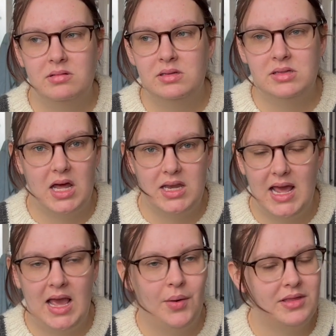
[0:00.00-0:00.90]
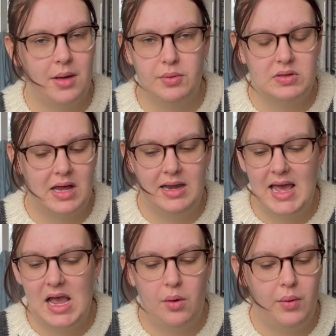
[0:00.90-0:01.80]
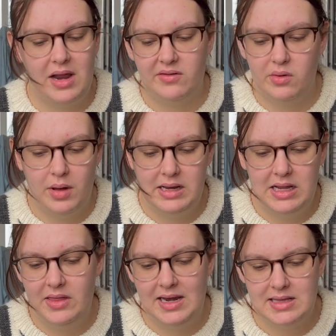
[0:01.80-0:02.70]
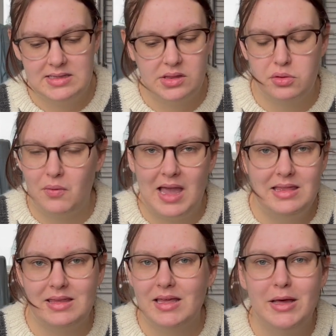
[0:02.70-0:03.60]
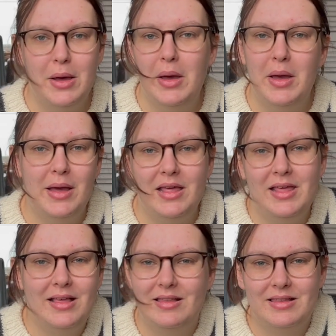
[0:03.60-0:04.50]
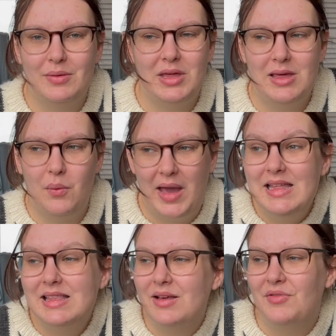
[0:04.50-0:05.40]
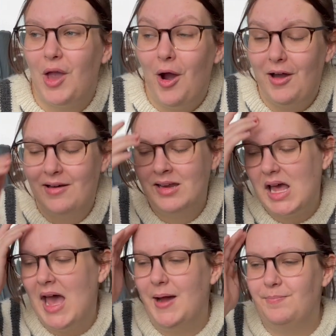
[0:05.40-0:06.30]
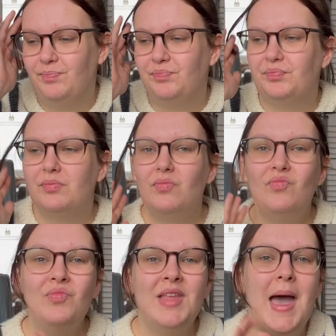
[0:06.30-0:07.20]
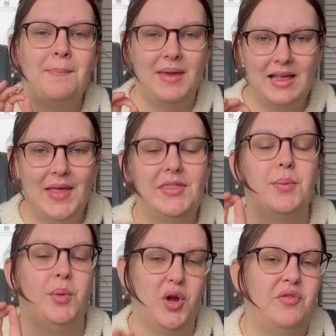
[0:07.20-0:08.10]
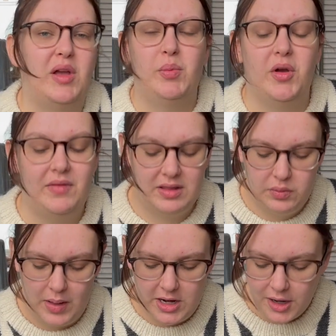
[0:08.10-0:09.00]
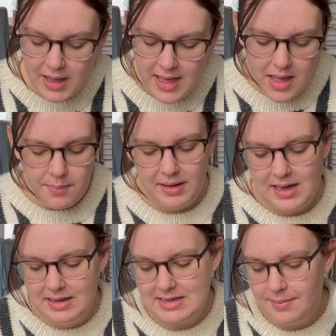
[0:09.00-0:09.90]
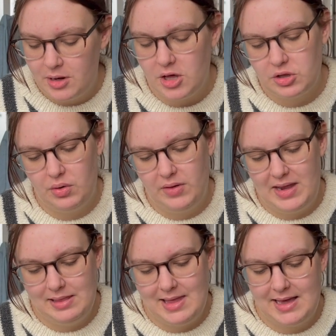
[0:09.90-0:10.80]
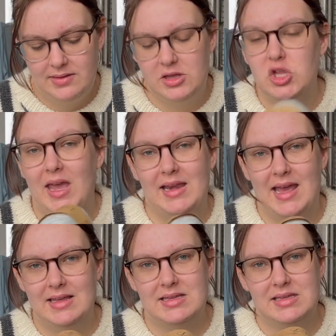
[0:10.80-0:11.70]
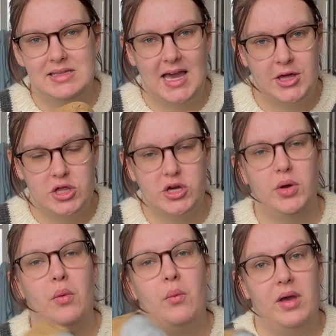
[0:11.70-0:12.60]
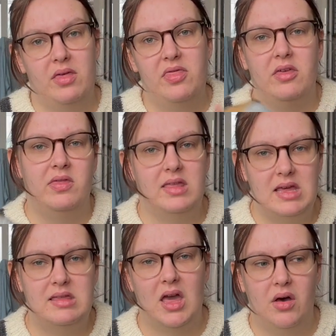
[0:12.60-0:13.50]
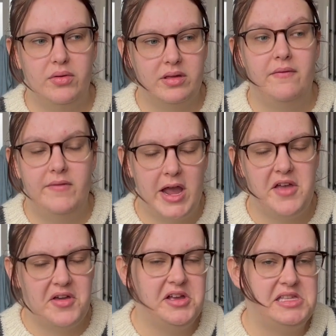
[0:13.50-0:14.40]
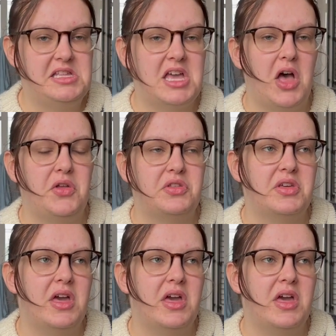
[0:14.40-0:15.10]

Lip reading: Sunday or Double Sunday or whatever one that is the right weight of yarn, and make like the perfect sweater, because I'm not sure that I like the chainette texture with the detailed, very detailed